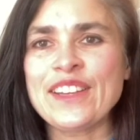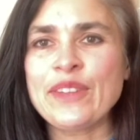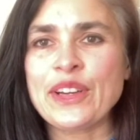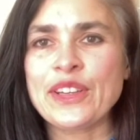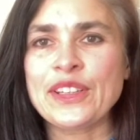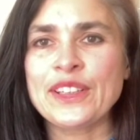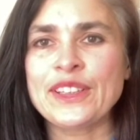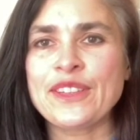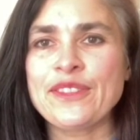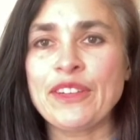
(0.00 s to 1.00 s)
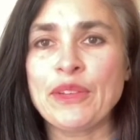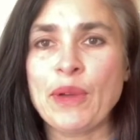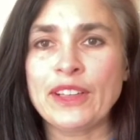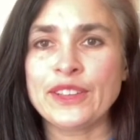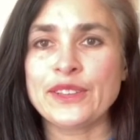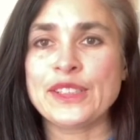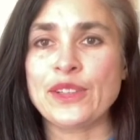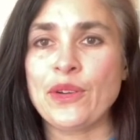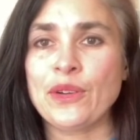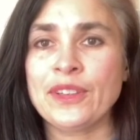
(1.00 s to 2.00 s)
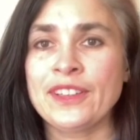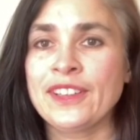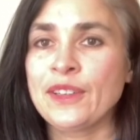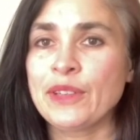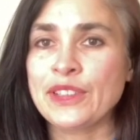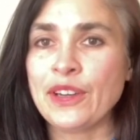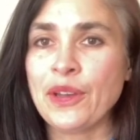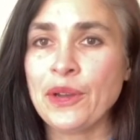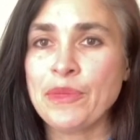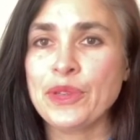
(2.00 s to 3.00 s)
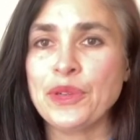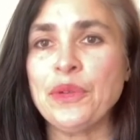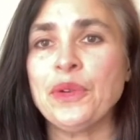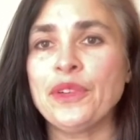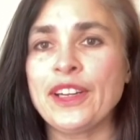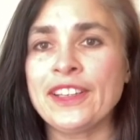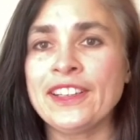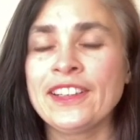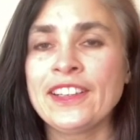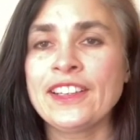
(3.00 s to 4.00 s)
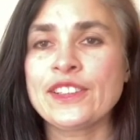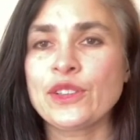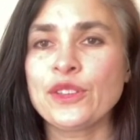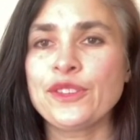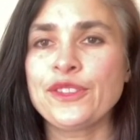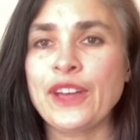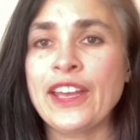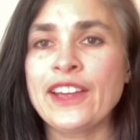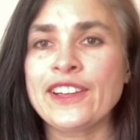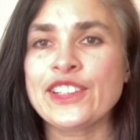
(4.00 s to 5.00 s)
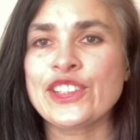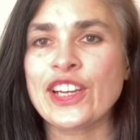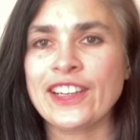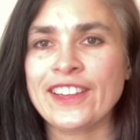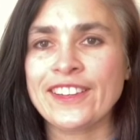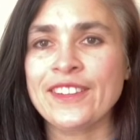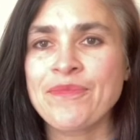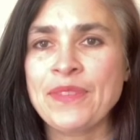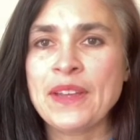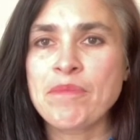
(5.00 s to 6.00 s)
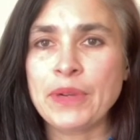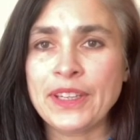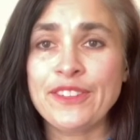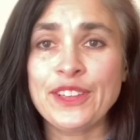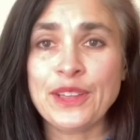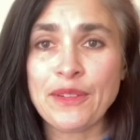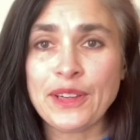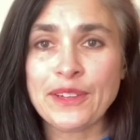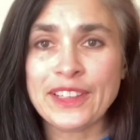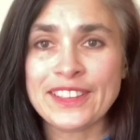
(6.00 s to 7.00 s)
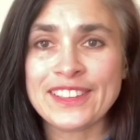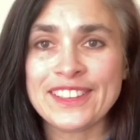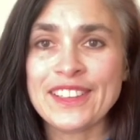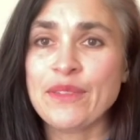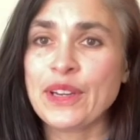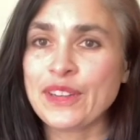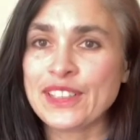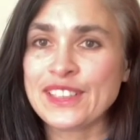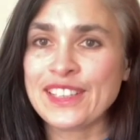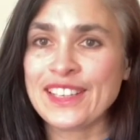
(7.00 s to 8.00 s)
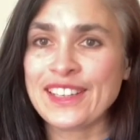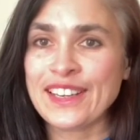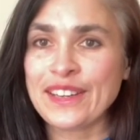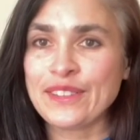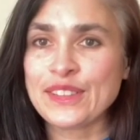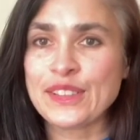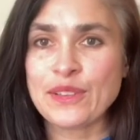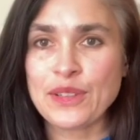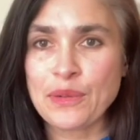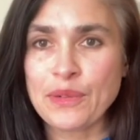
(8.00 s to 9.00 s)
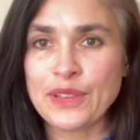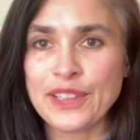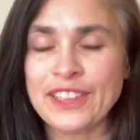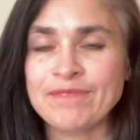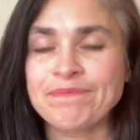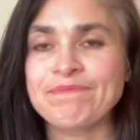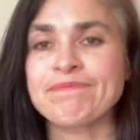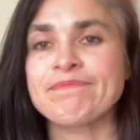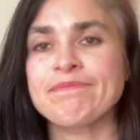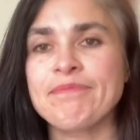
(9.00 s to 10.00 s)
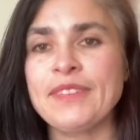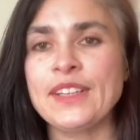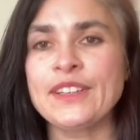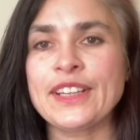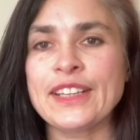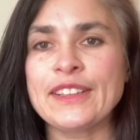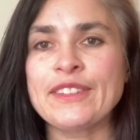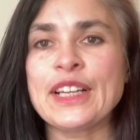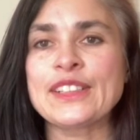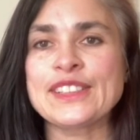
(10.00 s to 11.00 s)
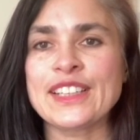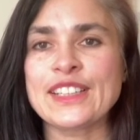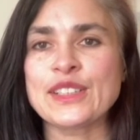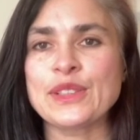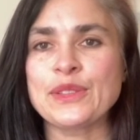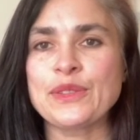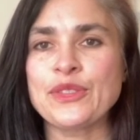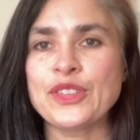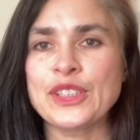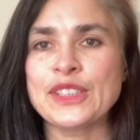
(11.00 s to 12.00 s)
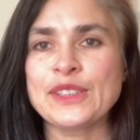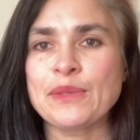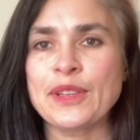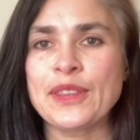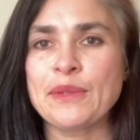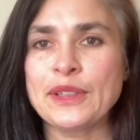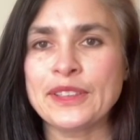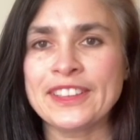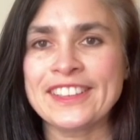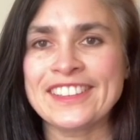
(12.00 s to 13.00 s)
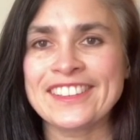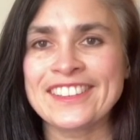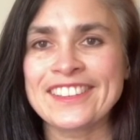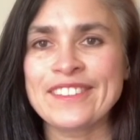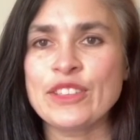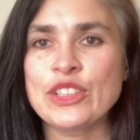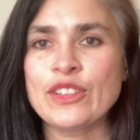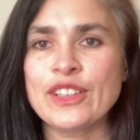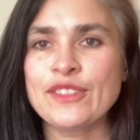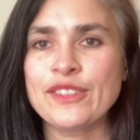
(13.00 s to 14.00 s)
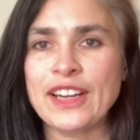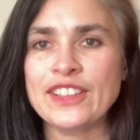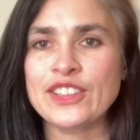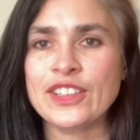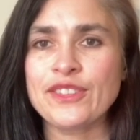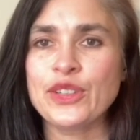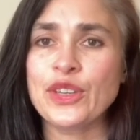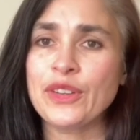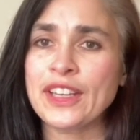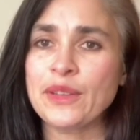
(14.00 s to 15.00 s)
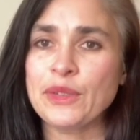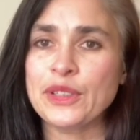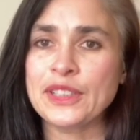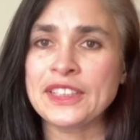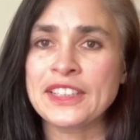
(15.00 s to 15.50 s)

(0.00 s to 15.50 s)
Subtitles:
we're going to learn a very well-known song, which I hope you know already. It's called Frere Jacques, but if you don't know it, we're going to sing it now, so don't worry. Okay, I'll sing it to you first with the words, which are in French, and if you don't get the words,